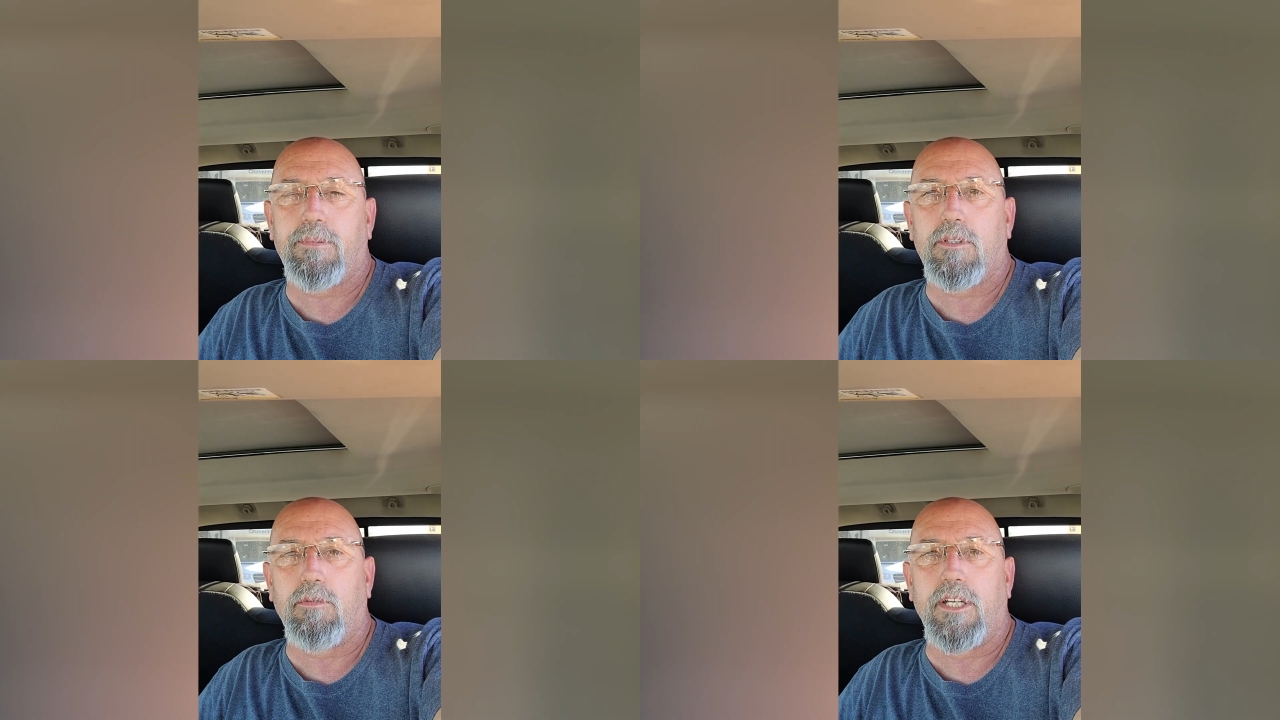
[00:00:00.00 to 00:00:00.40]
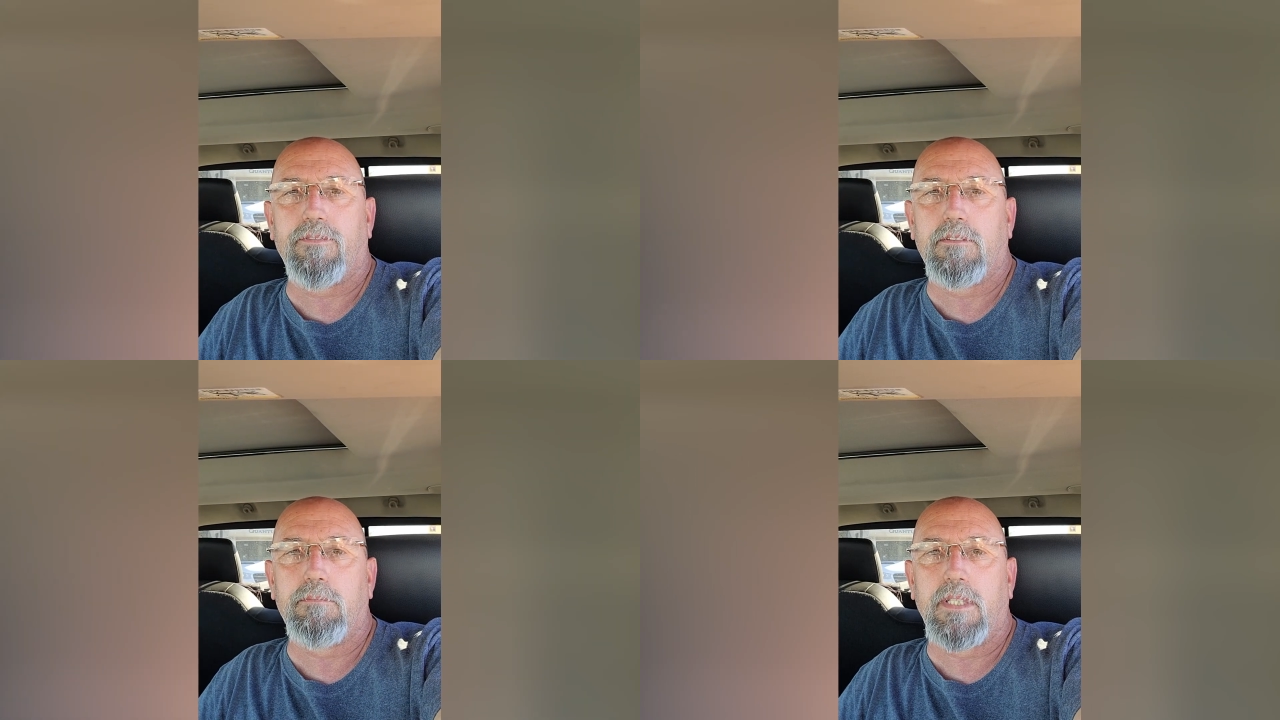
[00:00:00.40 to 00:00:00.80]
her away
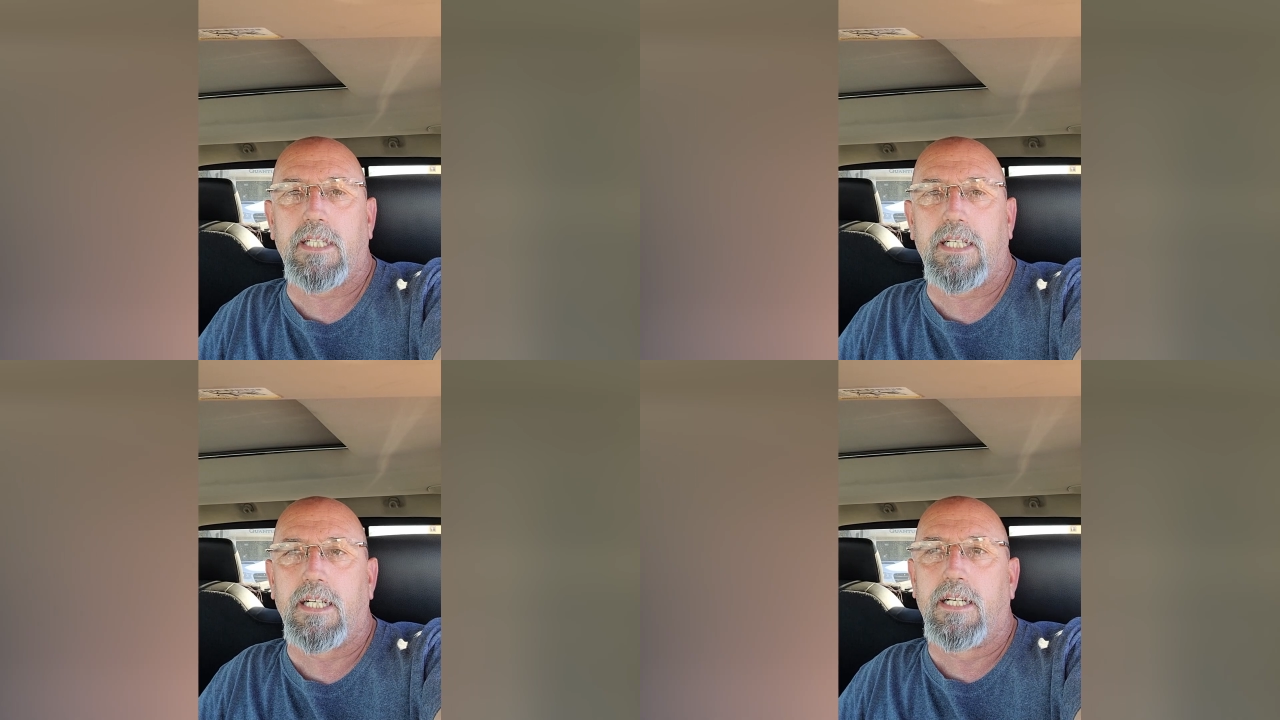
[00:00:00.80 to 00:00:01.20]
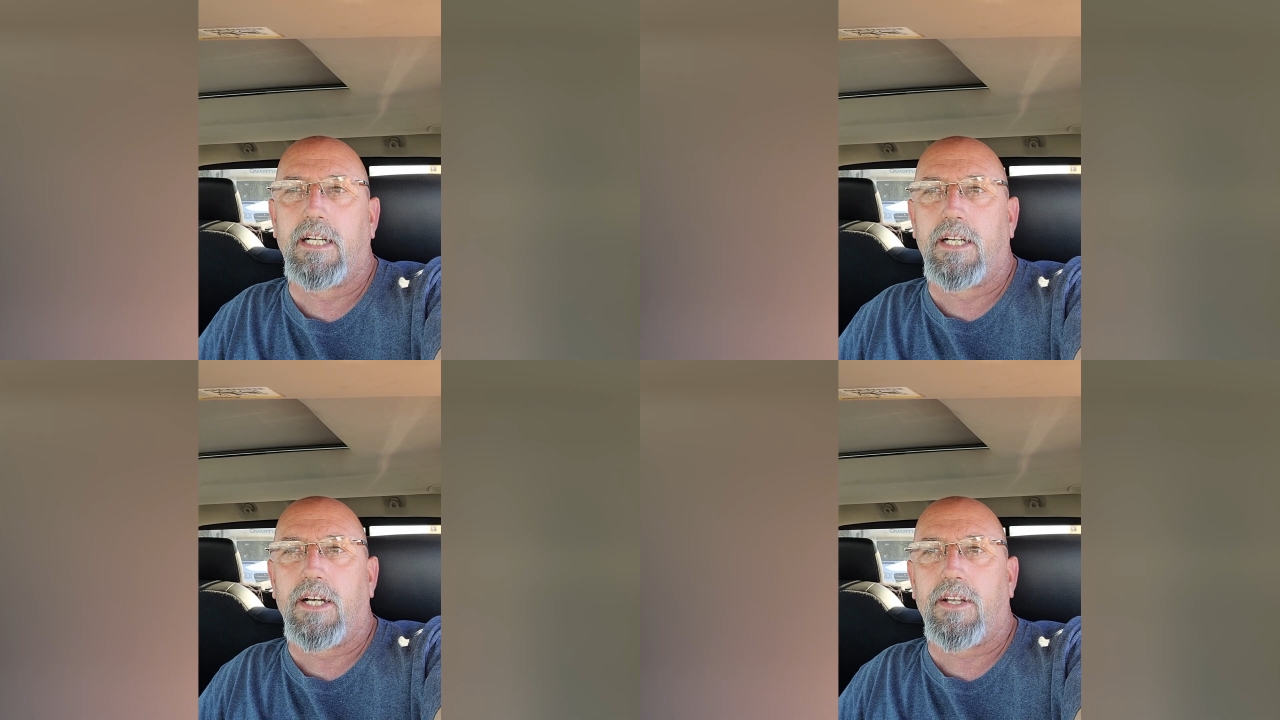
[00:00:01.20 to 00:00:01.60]
from uh,
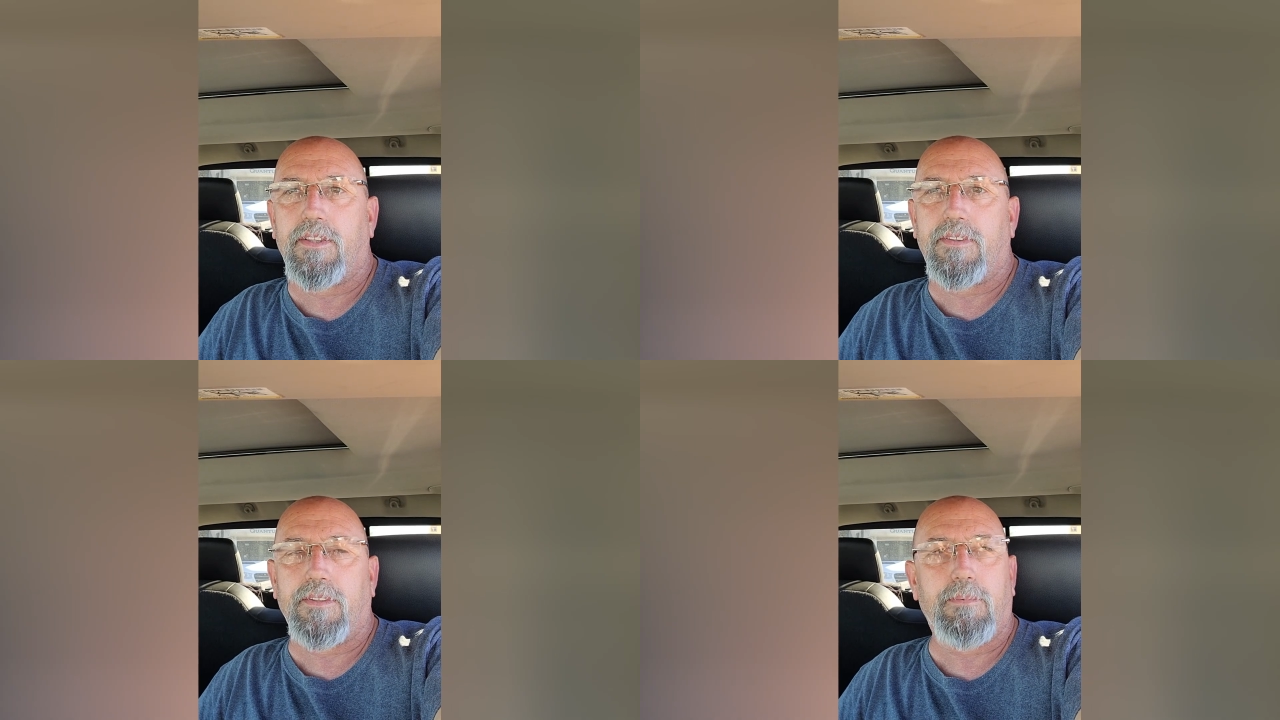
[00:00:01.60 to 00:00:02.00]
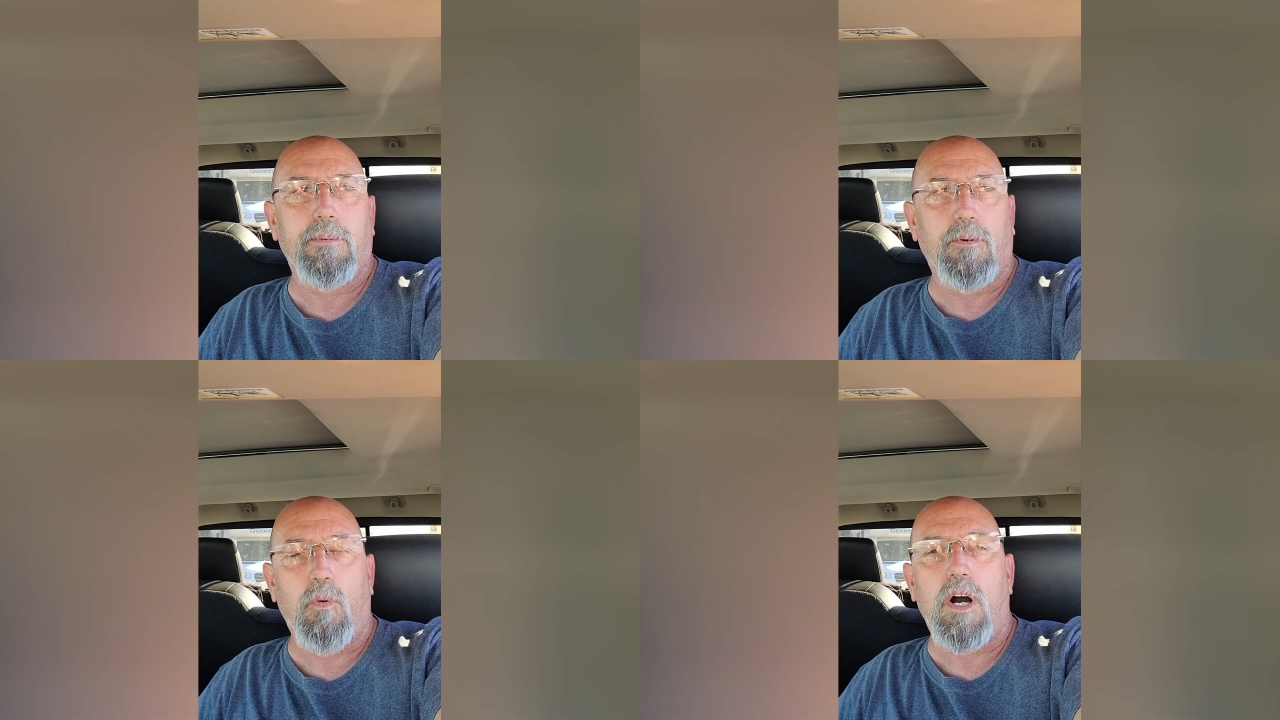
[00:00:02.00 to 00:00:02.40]
the
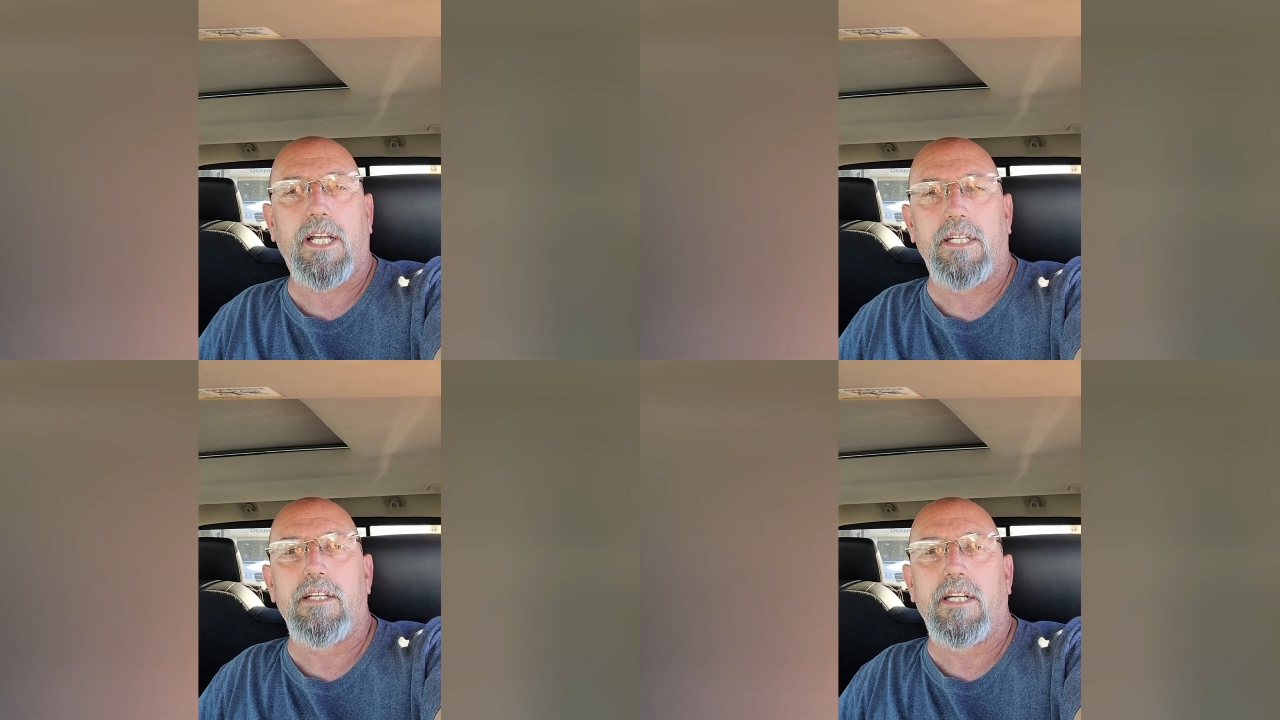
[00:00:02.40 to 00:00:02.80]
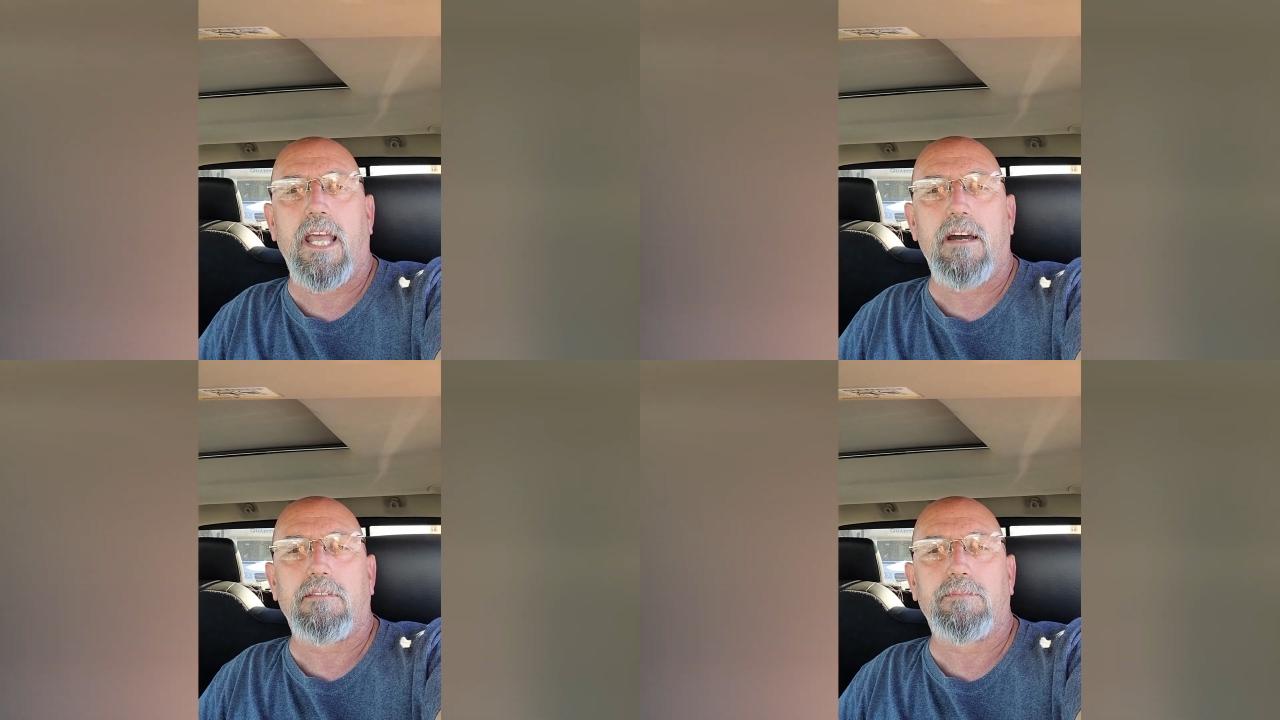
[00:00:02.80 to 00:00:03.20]
people walking in and
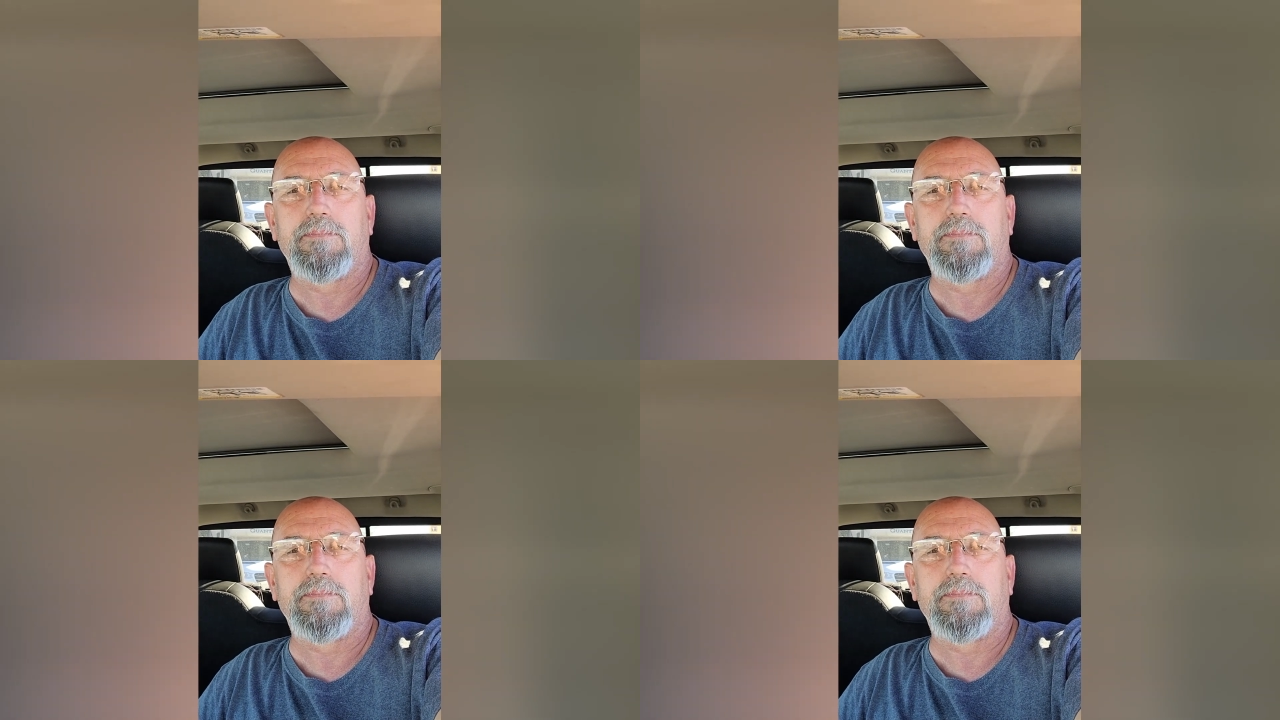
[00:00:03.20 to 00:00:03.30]
out.